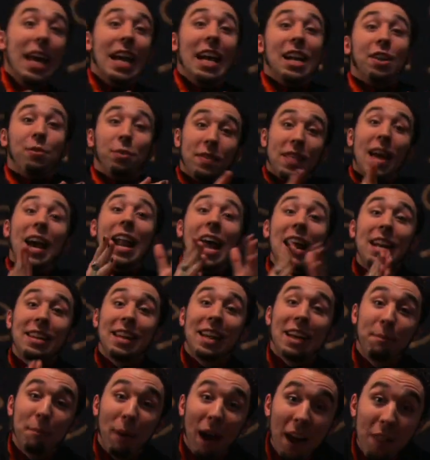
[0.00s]
It's with that
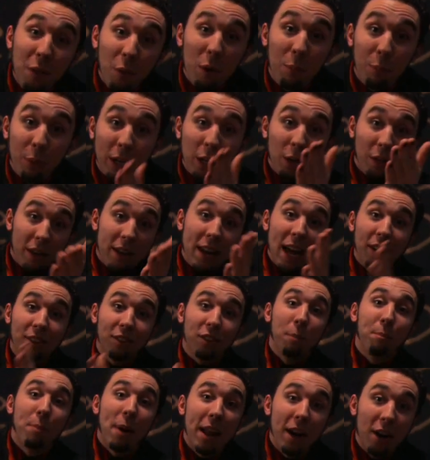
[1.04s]
idea in mind that we bring you the
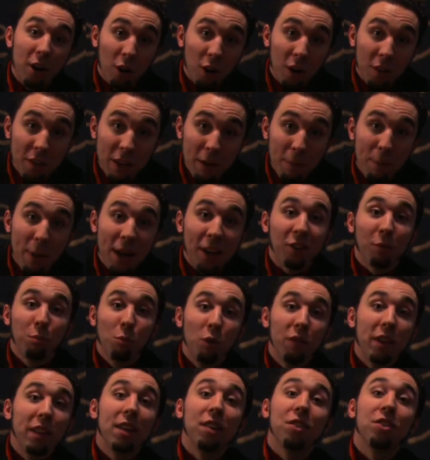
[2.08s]
next competitor in the best
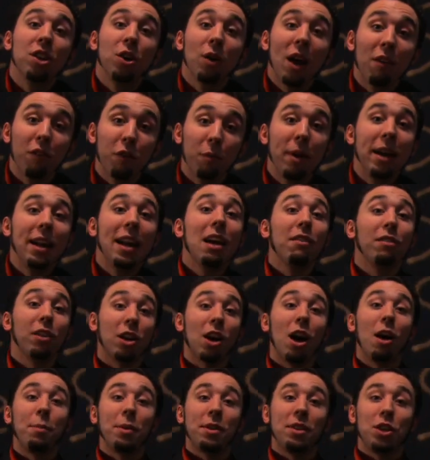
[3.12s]
movie this year ever made ever
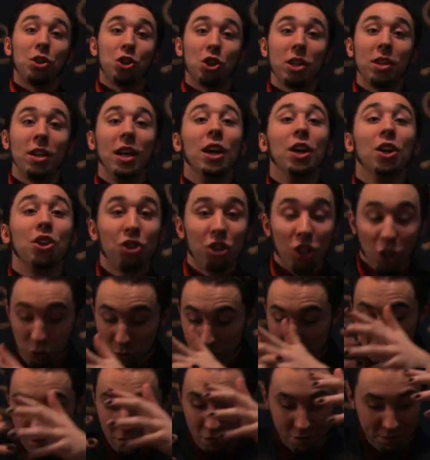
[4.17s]
competition,
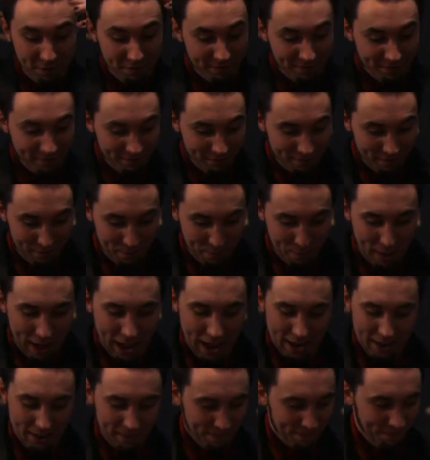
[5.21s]
Children of Men.